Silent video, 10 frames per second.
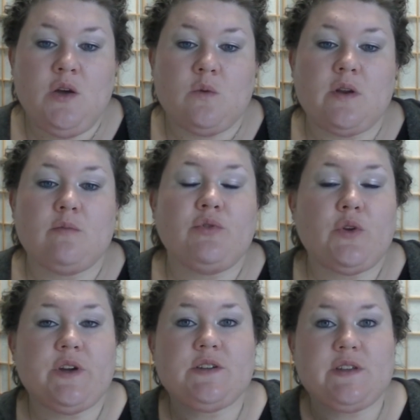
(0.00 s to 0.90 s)
When
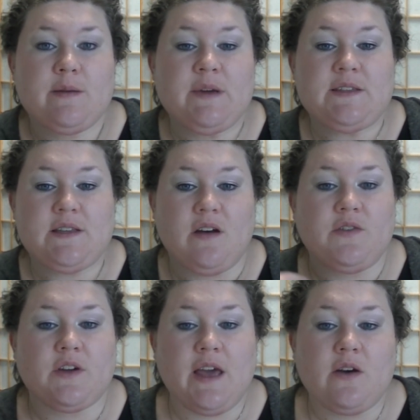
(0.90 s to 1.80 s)
employers like myself
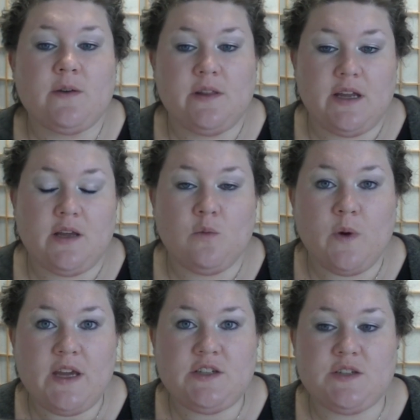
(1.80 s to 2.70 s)
are calculating
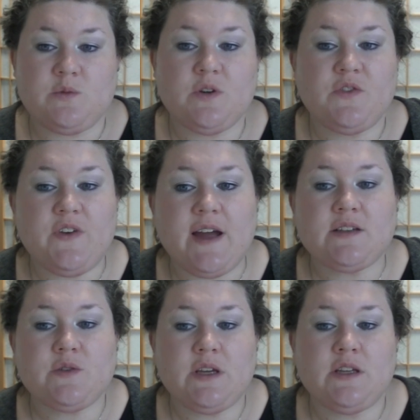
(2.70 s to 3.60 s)
wages, we're
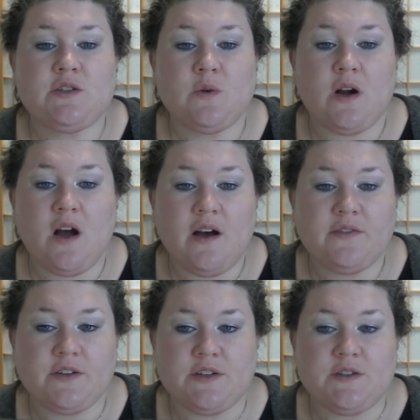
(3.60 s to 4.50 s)
factoring
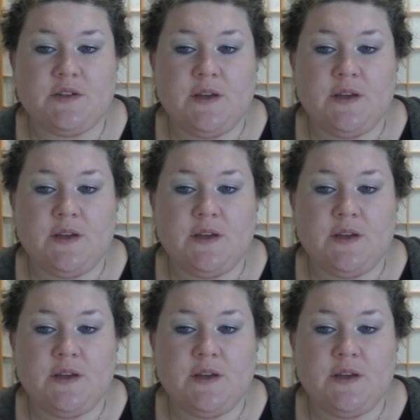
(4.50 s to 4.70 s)
tips